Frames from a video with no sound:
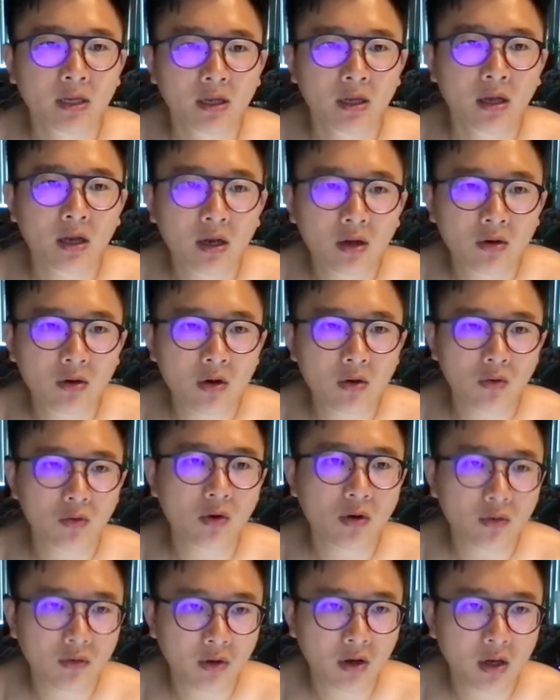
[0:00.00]

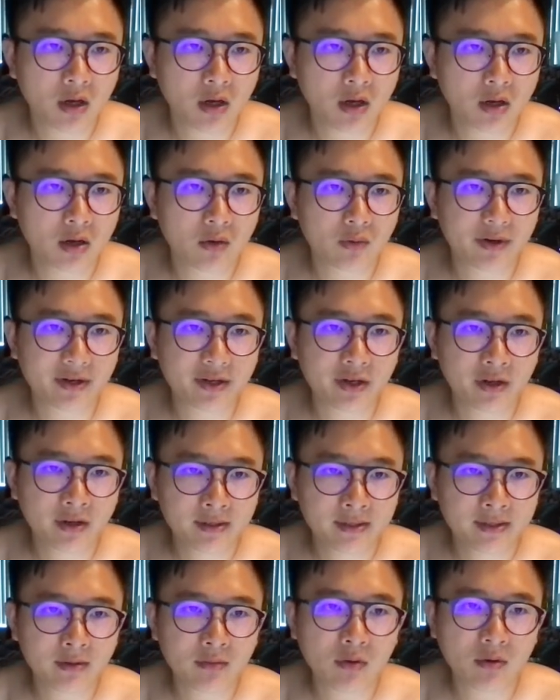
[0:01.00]
Returns
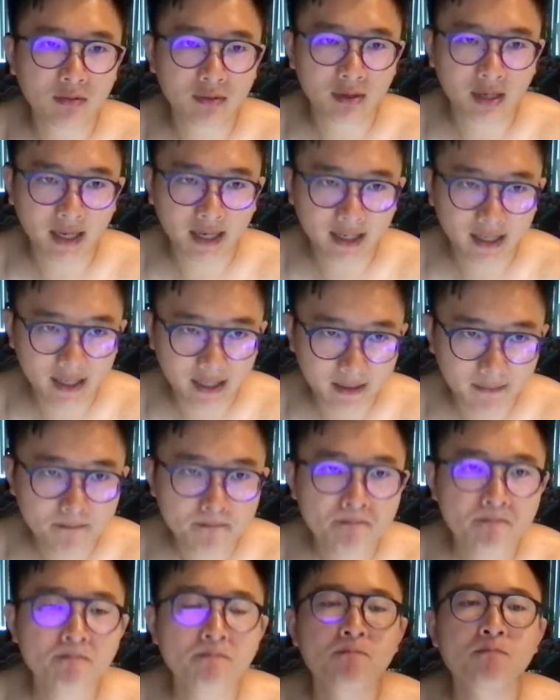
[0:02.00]
the rotated
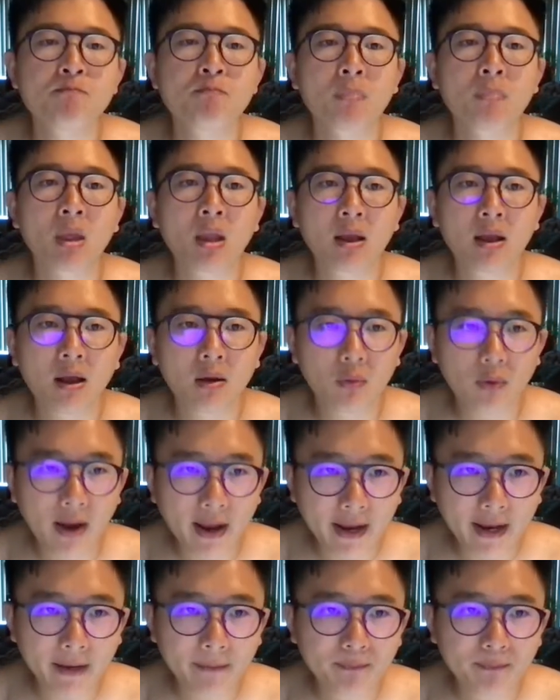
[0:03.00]
array.